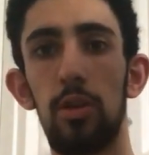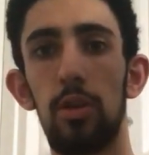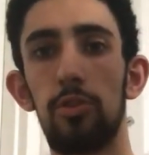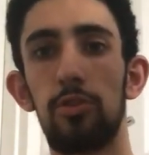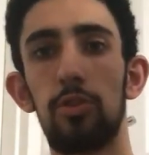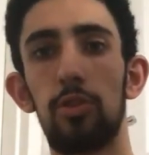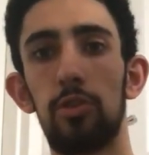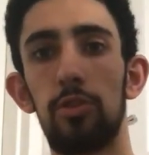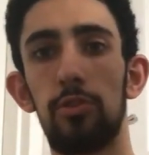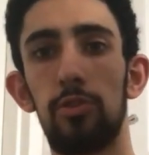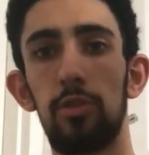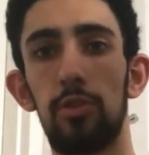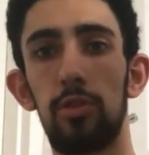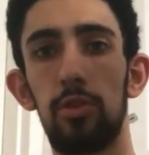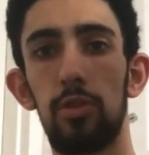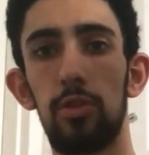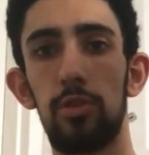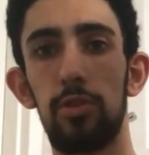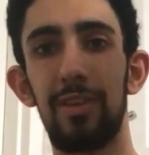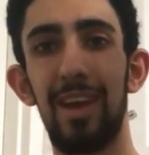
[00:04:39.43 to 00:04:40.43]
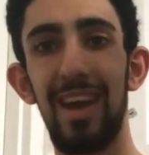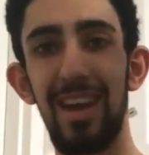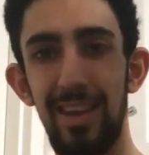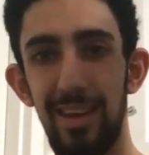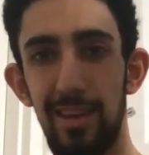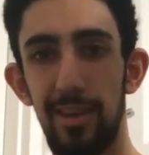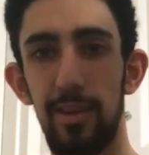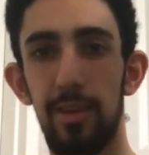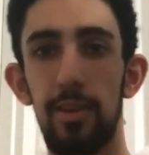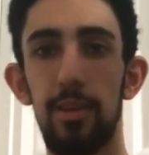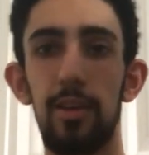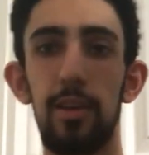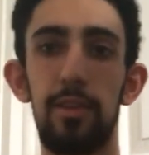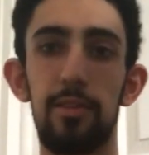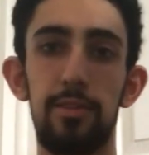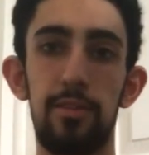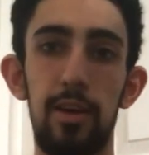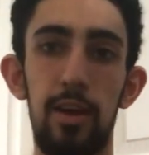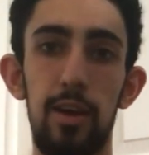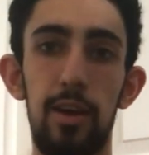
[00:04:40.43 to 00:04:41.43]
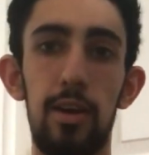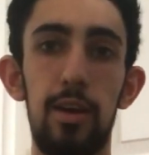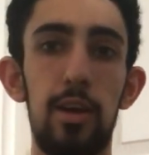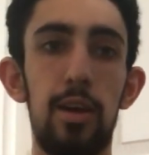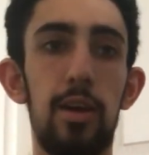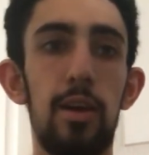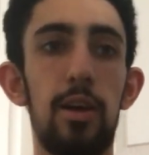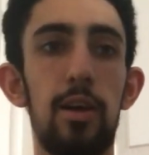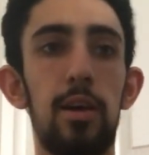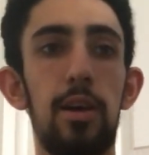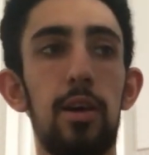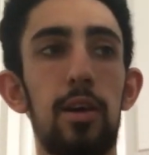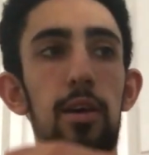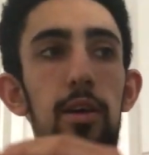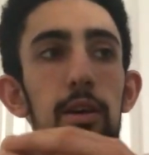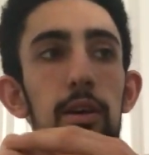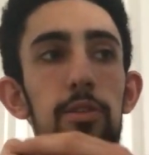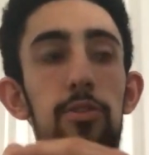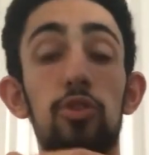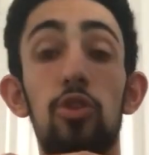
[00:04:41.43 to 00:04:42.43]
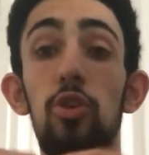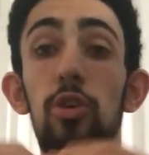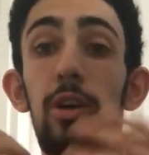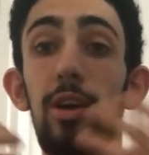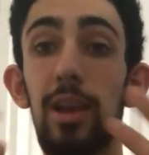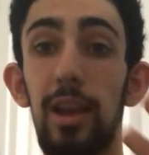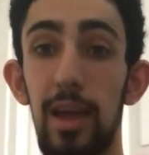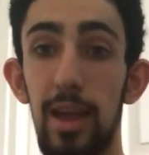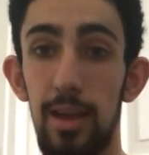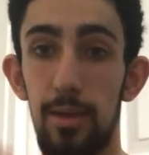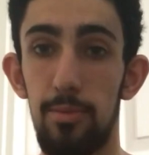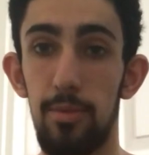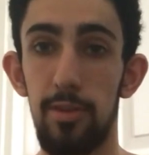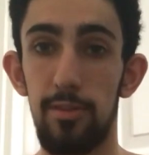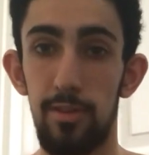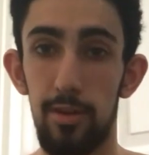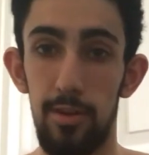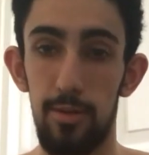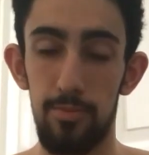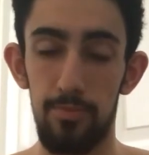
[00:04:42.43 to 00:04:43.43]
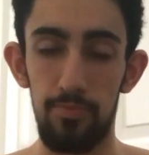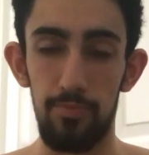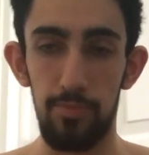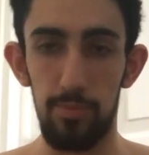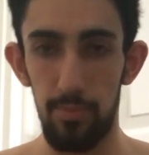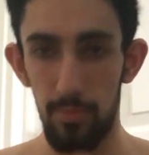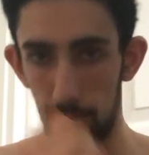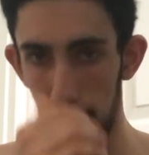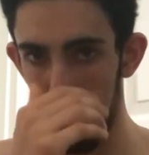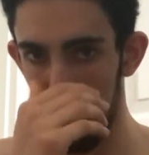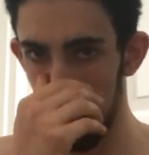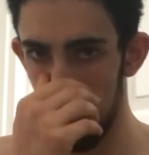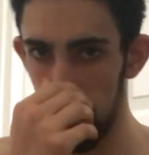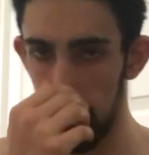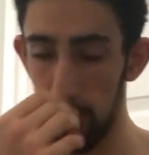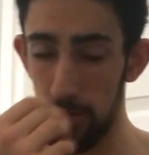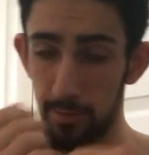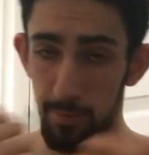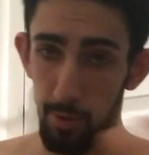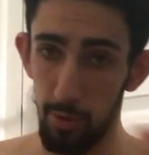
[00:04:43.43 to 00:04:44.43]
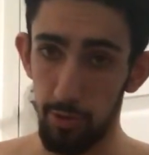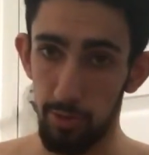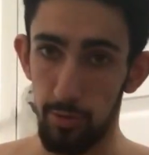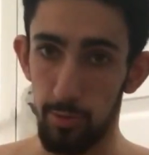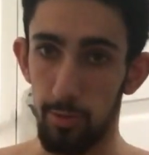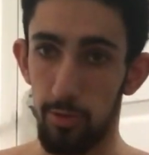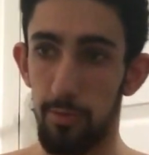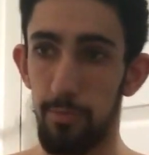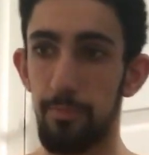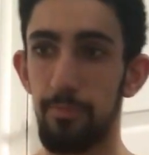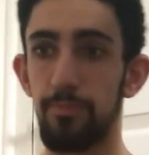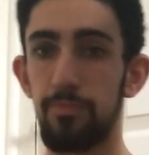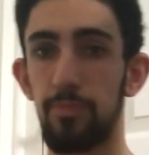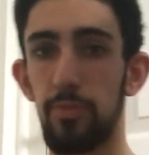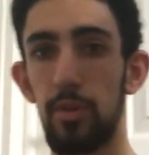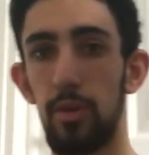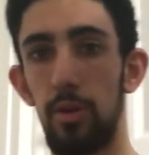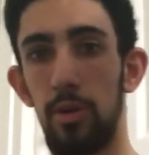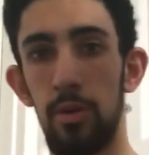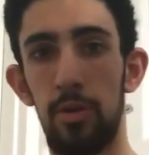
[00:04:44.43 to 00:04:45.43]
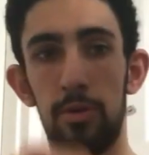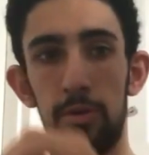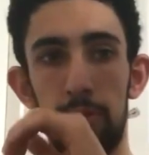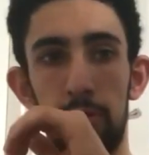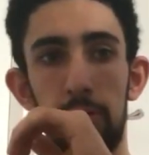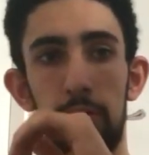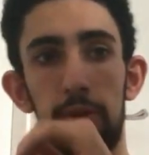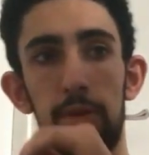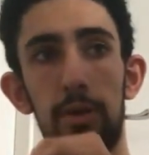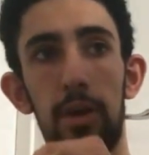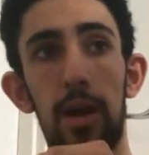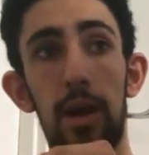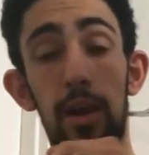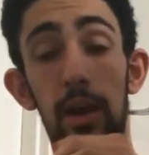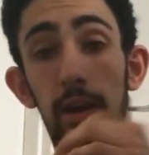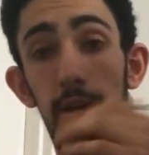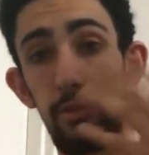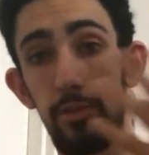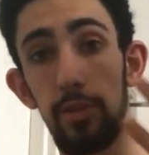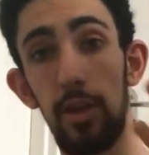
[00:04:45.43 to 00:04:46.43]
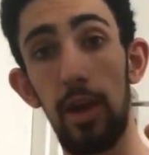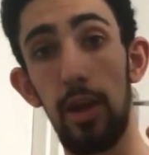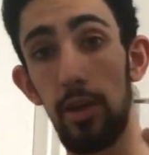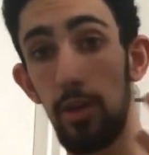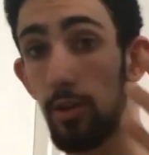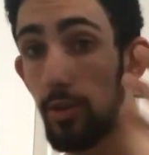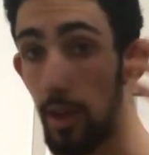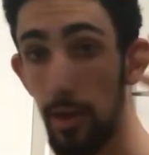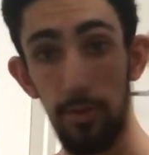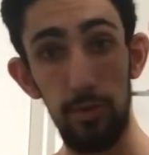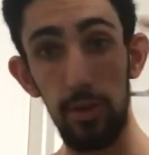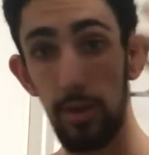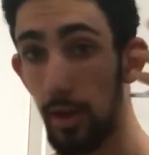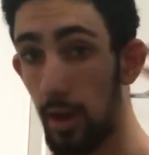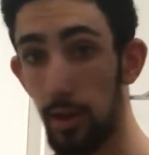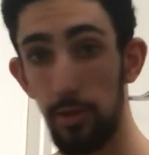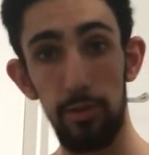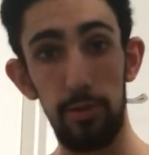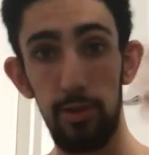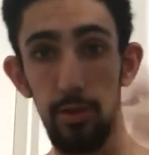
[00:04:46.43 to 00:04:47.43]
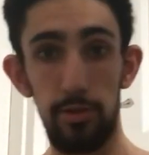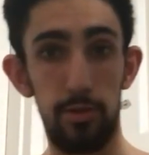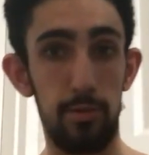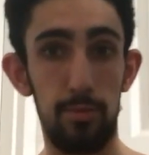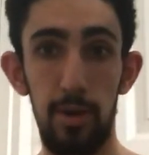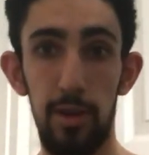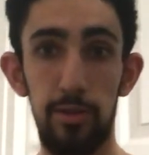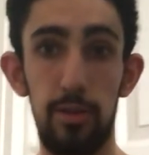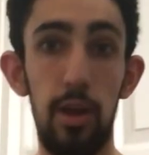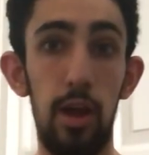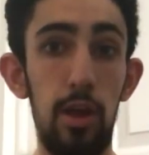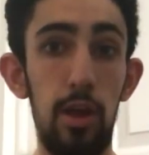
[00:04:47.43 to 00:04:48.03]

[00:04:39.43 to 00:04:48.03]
It's a good take. Let's say it's a good claim. That's it. It's possible, and I can say you definitely can see some.